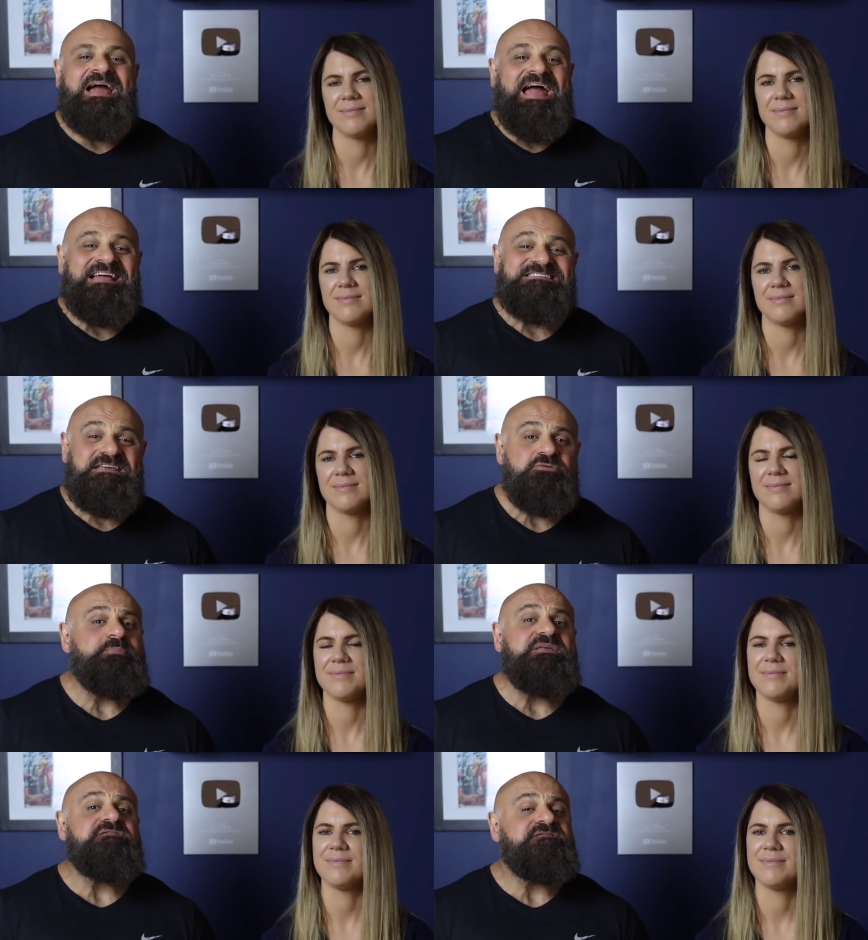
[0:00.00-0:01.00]
Speaker 1: And he would
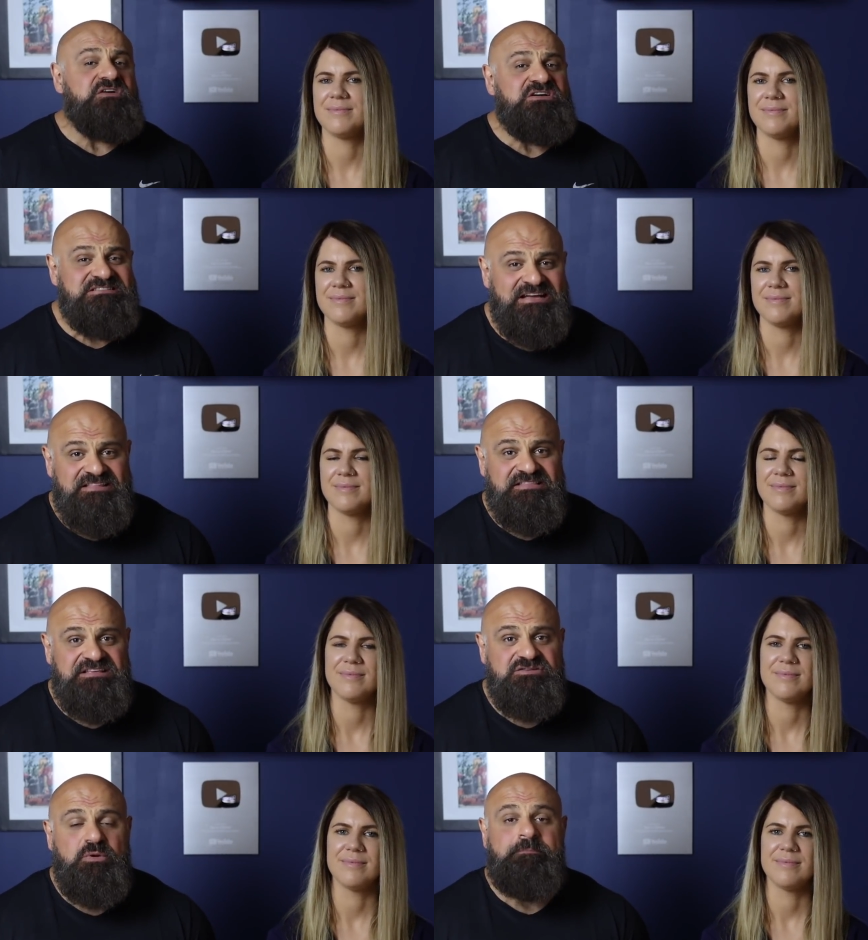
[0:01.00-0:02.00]
be the first
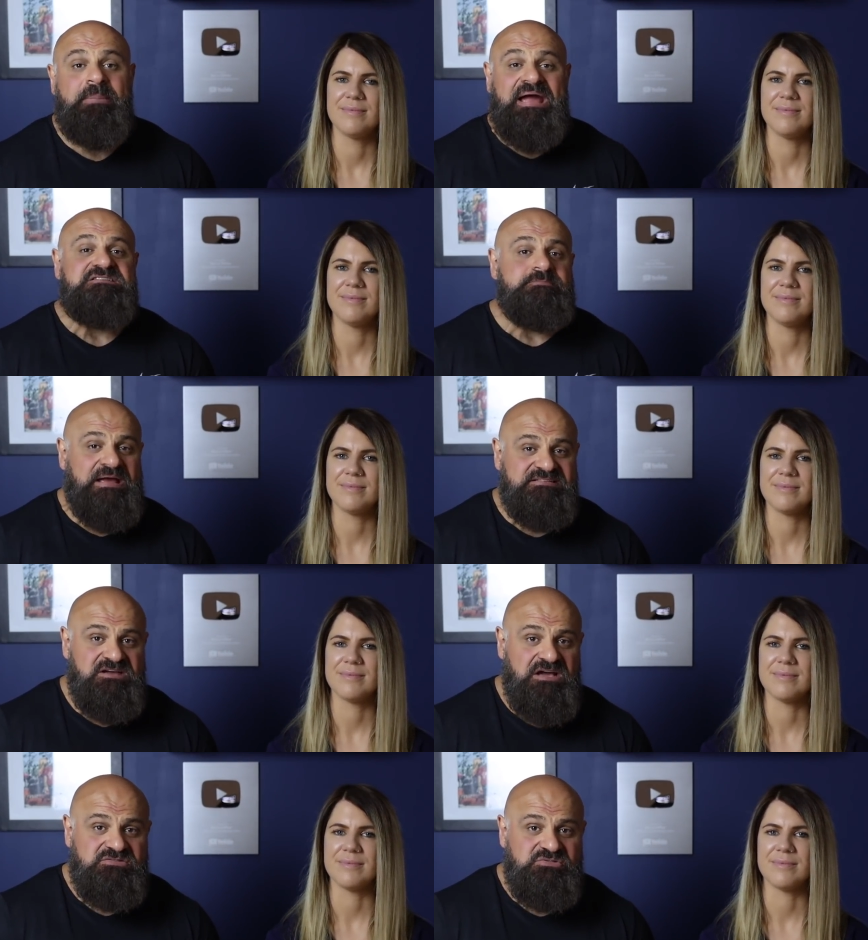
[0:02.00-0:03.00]
athlete to win back to back
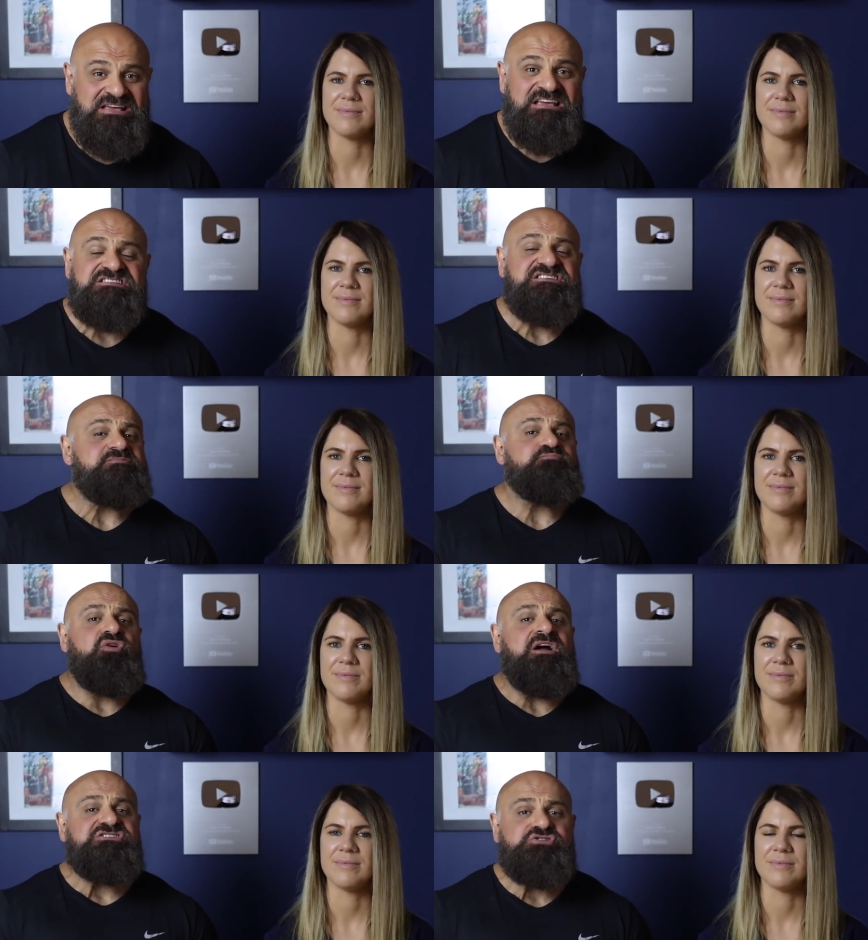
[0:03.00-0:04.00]
titles since
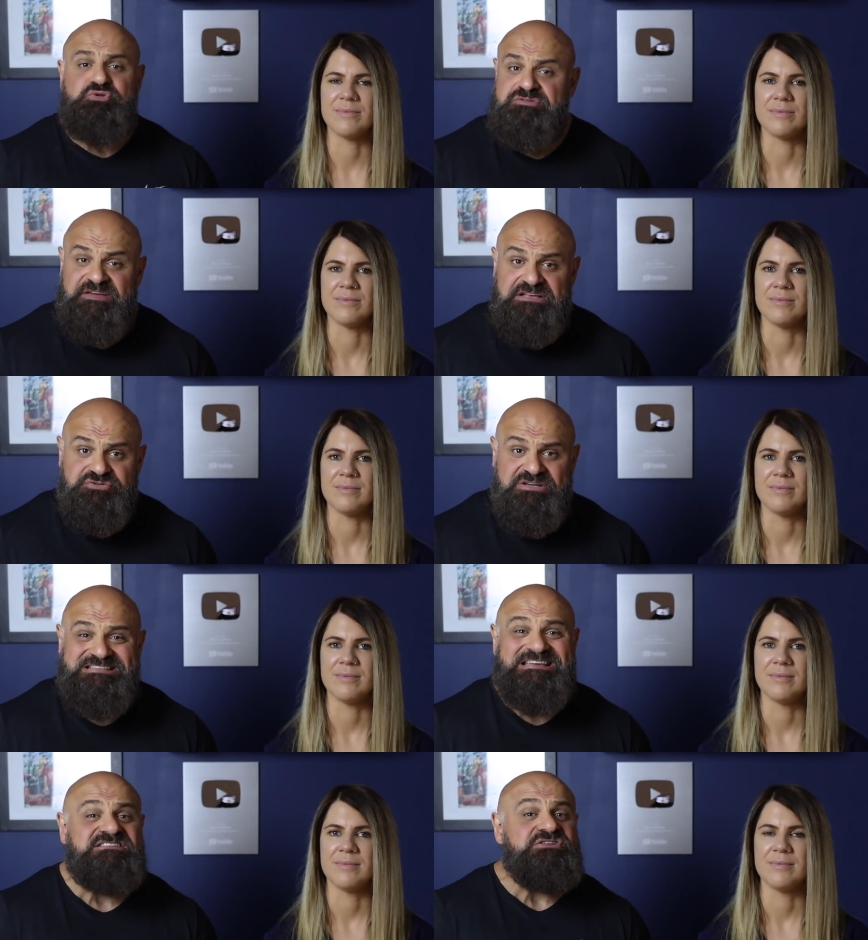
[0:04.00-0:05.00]
Brian Shaw's victories
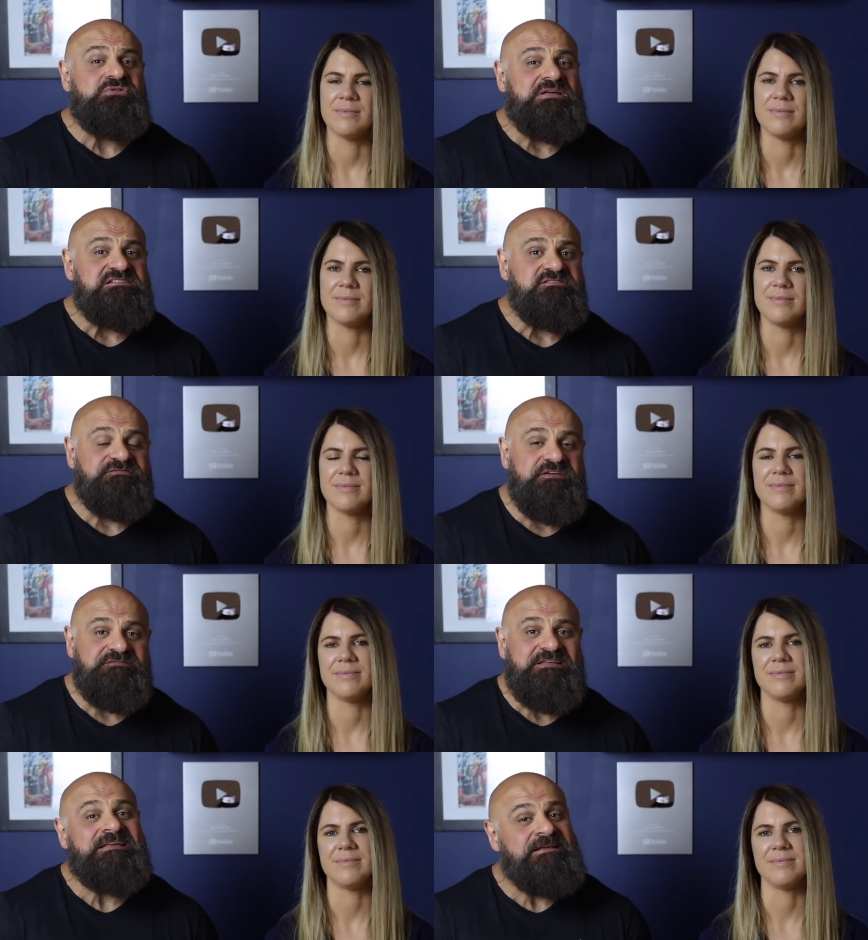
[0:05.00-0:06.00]
in
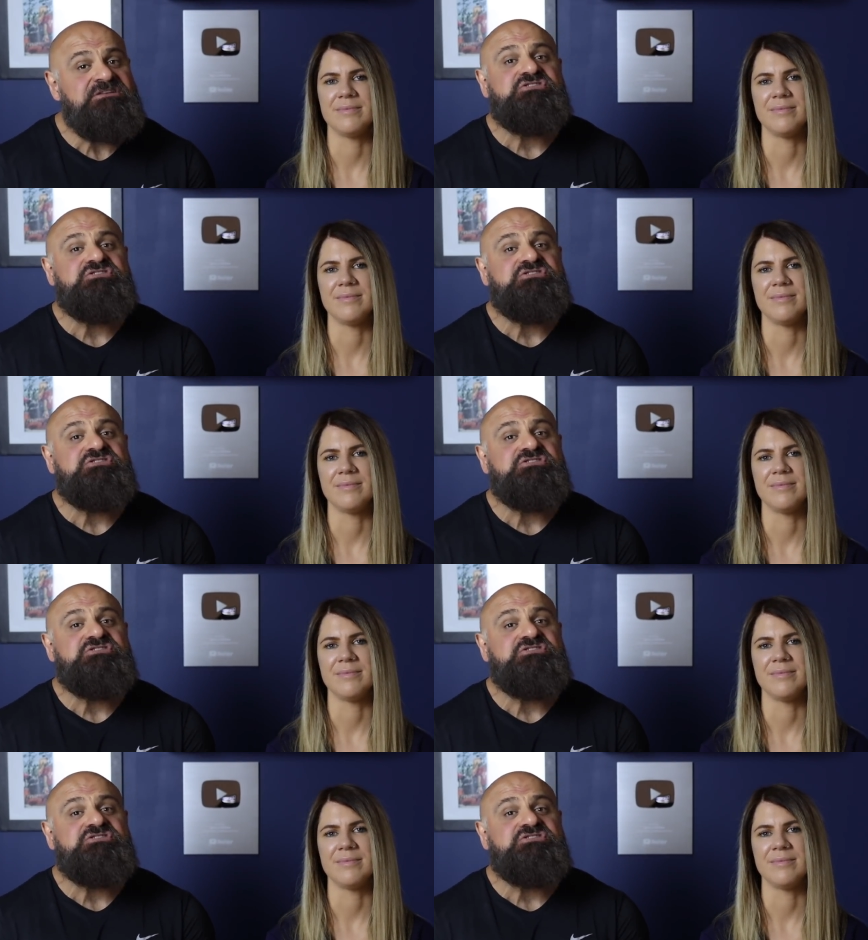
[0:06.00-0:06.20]
2015 and